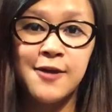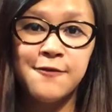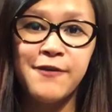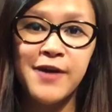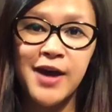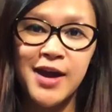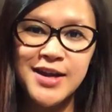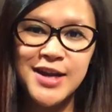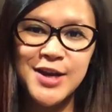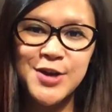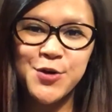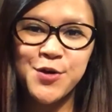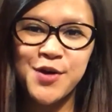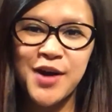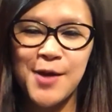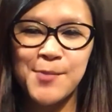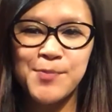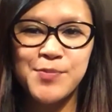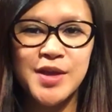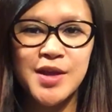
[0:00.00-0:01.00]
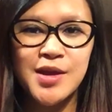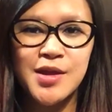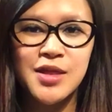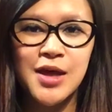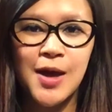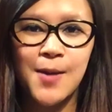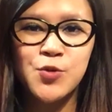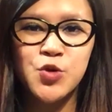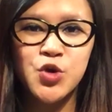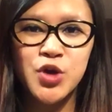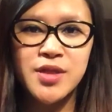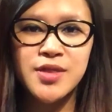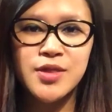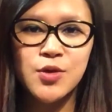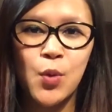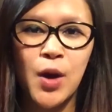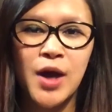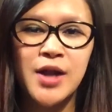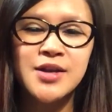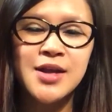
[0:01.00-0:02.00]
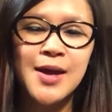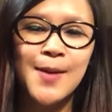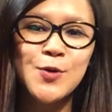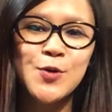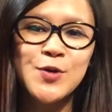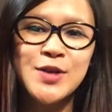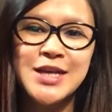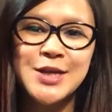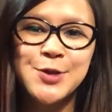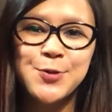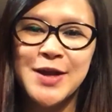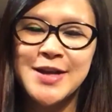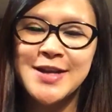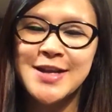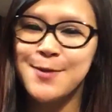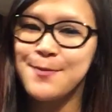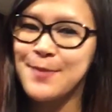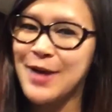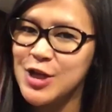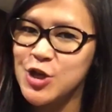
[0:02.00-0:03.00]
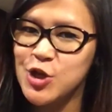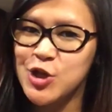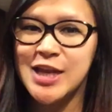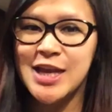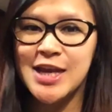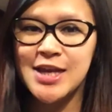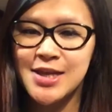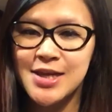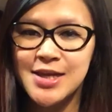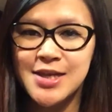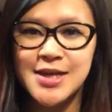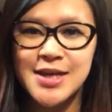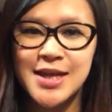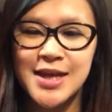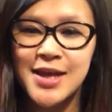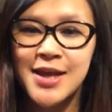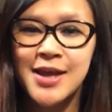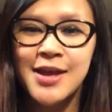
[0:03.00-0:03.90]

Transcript: And finally, to wrap things up, just the one WT20 match later today,